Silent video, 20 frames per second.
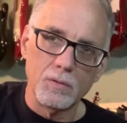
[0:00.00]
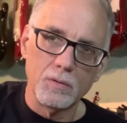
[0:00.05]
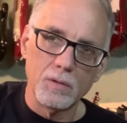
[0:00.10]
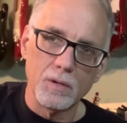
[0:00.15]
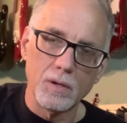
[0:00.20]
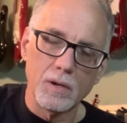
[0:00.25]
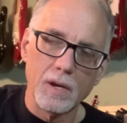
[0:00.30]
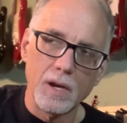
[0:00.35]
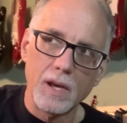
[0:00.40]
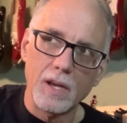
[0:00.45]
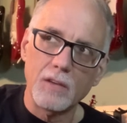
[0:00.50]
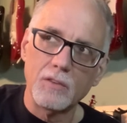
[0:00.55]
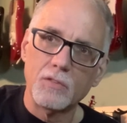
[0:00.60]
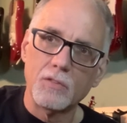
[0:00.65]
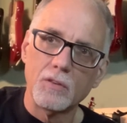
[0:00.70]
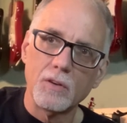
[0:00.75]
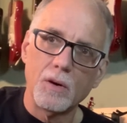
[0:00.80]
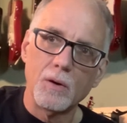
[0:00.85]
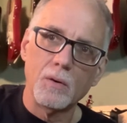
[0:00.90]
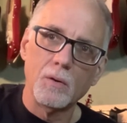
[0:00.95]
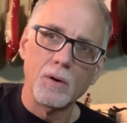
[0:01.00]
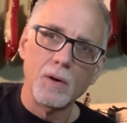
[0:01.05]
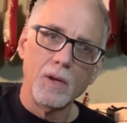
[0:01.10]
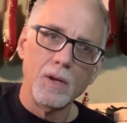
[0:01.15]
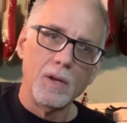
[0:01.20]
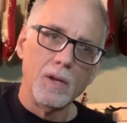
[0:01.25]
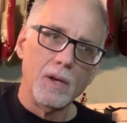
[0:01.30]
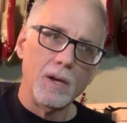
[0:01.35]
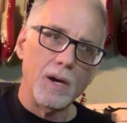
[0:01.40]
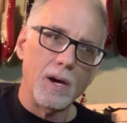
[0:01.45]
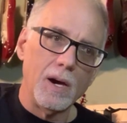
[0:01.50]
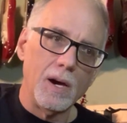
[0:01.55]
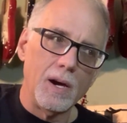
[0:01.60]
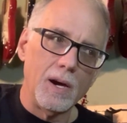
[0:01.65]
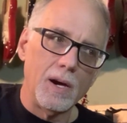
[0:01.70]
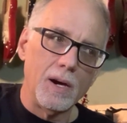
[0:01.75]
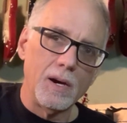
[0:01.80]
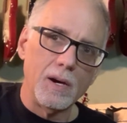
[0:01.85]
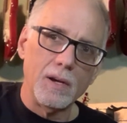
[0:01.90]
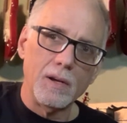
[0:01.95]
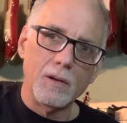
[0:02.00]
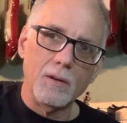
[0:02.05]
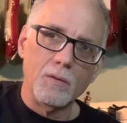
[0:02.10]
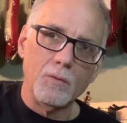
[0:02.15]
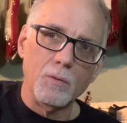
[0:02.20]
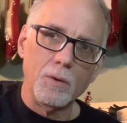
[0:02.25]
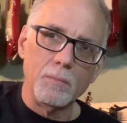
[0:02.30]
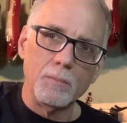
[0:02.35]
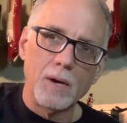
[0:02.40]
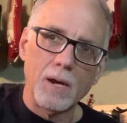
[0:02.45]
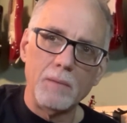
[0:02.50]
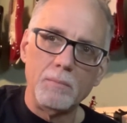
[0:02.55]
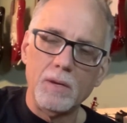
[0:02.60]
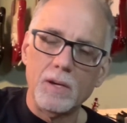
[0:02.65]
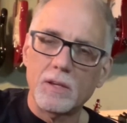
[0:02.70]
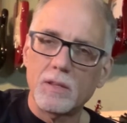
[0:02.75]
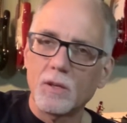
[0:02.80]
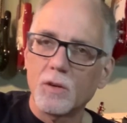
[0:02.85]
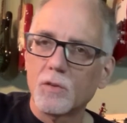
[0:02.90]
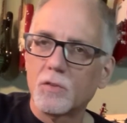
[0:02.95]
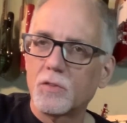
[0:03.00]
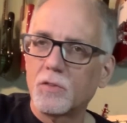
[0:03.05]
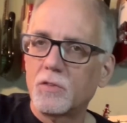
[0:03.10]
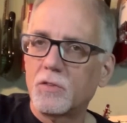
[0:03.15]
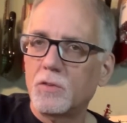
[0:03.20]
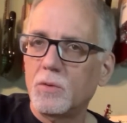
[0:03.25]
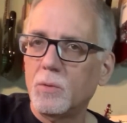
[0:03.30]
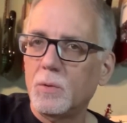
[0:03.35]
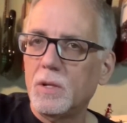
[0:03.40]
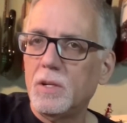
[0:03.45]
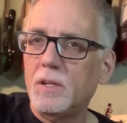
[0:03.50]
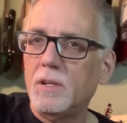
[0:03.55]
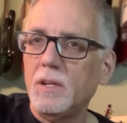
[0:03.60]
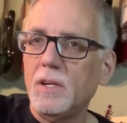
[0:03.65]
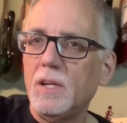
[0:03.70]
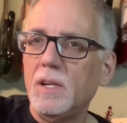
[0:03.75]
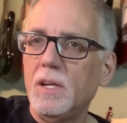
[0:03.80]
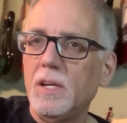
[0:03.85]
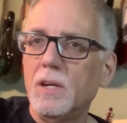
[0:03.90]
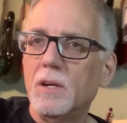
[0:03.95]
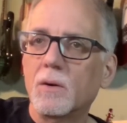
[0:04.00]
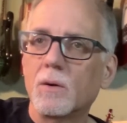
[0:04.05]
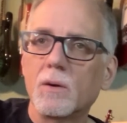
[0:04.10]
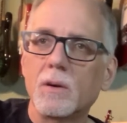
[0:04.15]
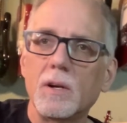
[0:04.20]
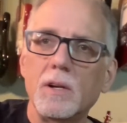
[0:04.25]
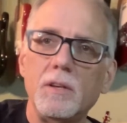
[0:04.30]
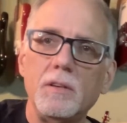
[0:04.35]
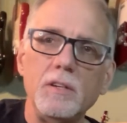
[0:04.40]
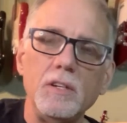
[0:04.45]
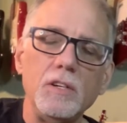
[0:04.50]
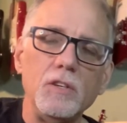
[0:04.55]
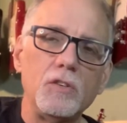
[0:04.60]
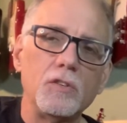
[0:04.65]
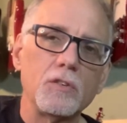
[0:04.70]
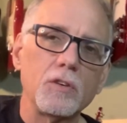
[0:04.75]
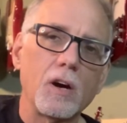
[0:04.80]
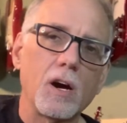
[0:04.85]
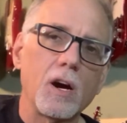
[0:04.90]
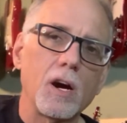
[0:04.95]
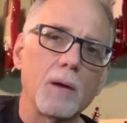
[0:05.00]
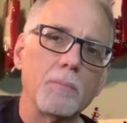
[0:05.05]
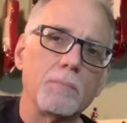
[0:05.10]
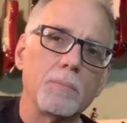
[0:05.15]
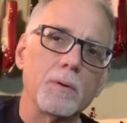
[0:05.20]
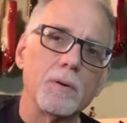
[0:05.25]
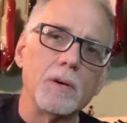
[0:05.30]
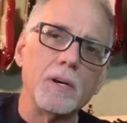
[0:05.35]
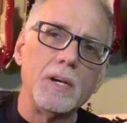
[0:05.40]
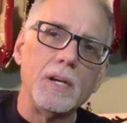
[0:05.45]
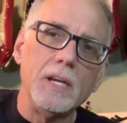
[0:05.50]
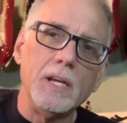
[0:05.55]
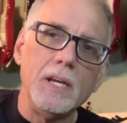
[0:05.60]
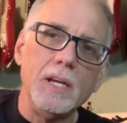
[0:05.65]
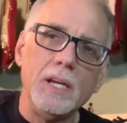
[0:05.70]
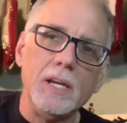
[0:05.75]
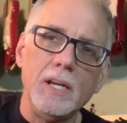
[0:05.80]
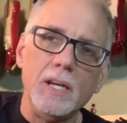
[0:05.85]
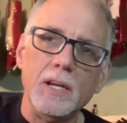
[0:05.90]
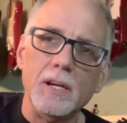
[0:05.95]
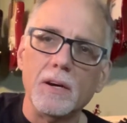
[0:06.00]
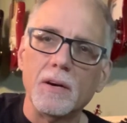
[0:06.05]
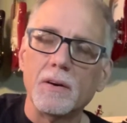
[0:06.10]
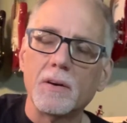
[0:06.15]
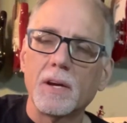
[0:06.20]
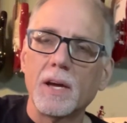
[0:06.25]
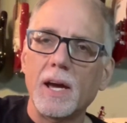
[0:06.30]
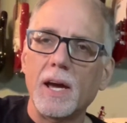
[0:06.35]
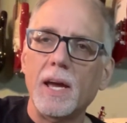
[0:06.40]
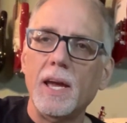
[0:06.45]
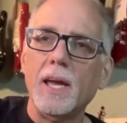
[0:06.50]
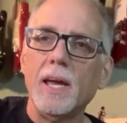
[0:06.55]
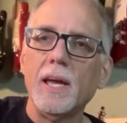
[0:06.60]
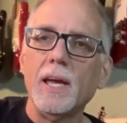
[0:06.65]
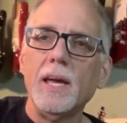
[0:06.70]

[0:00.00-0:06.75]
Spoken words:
Okay. So we might be closest to a D or a D sharp or an E, okay?